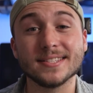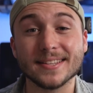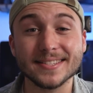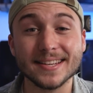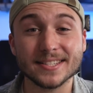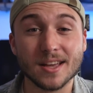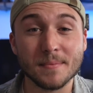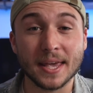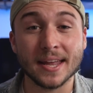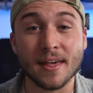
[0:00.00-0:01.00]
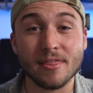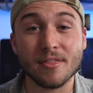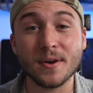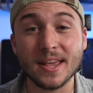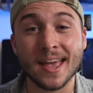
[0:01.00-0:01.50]
This thing is coming in at
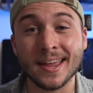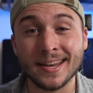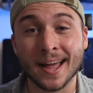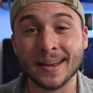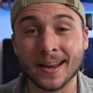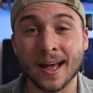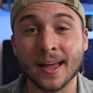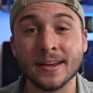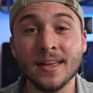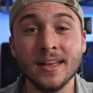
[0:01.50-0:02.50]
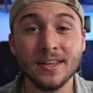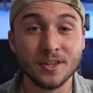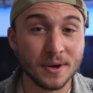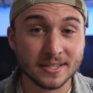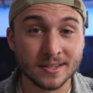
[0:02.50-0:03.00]
$38.99
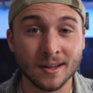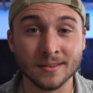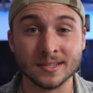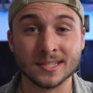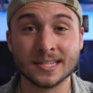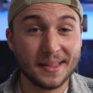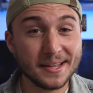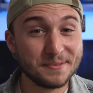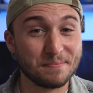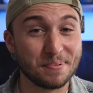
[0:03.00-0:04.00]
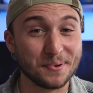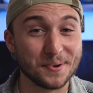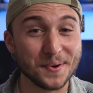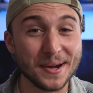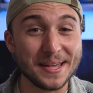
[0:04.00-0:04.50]
US. That's
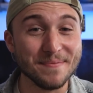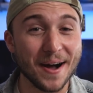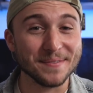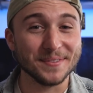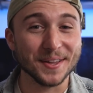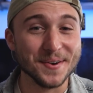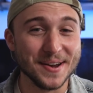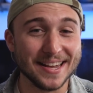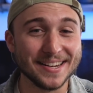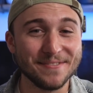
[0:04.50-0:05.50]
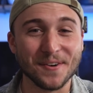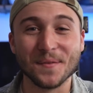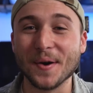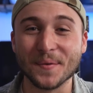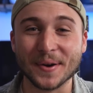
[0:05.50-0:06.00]
pretty mind-blowing for
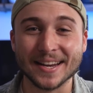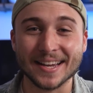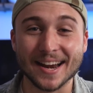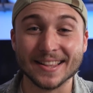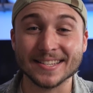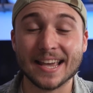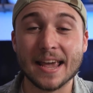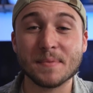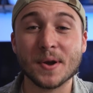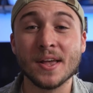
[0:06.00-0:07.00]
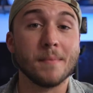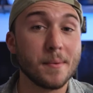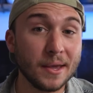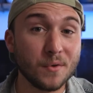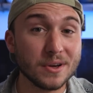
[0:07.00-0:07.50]
what we're getting out of this camera. My
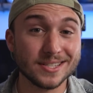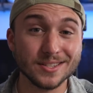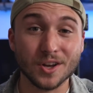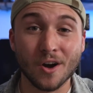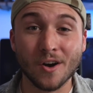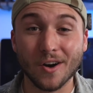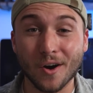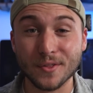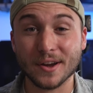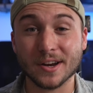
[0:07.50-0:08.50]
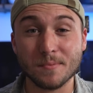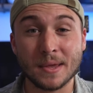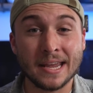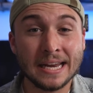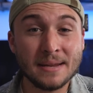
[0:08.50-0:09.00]
big questions are there gonna
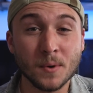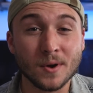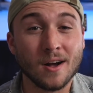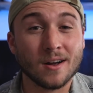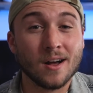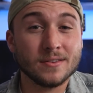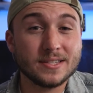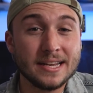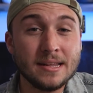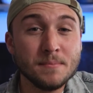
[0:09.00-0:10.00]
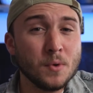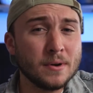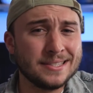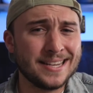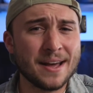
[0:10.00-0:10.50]
be any more knockoffs, any
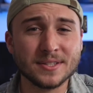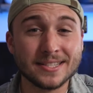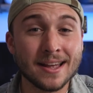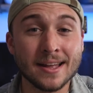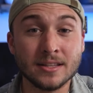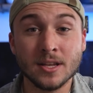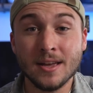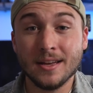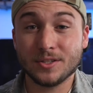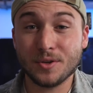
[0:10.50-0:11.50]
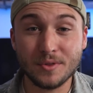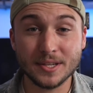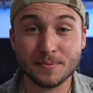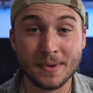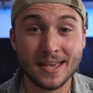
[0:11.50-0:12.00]
more downsides to
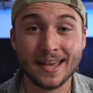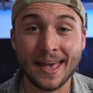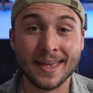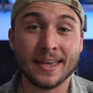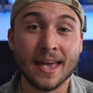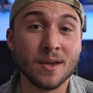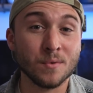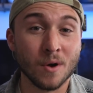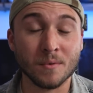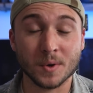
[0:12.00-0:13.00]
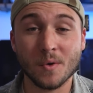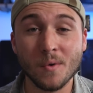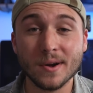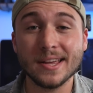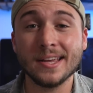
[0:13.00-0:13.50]
this big 8K raw
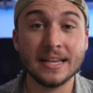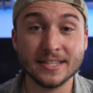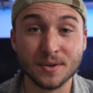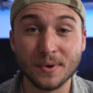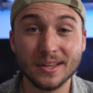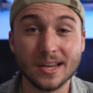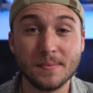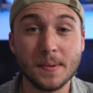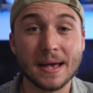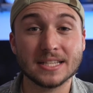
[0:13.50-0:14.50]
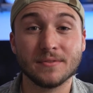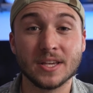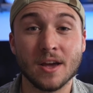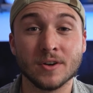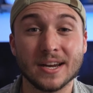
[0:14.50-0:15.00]
recording? Is it really gonna be
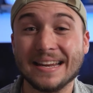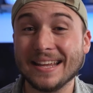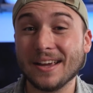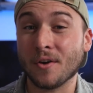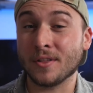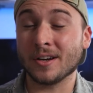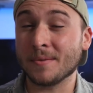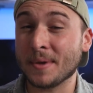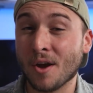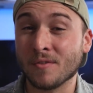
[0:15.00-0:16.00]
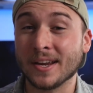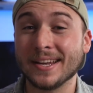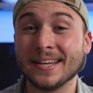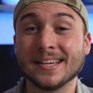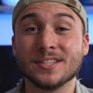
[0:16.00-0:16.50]
massively overheating? Are there gonna be
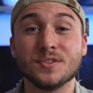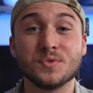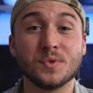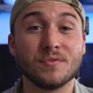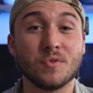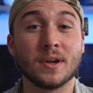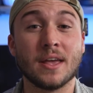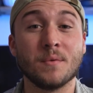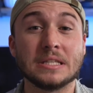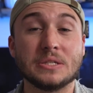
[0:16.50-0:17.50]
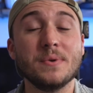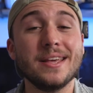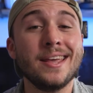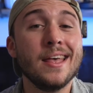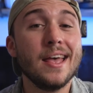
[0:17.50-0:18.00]
overheating issues with the 4K
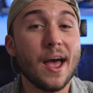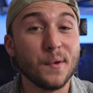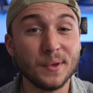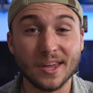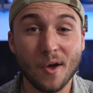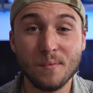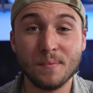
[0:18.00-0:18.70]
120? I really hope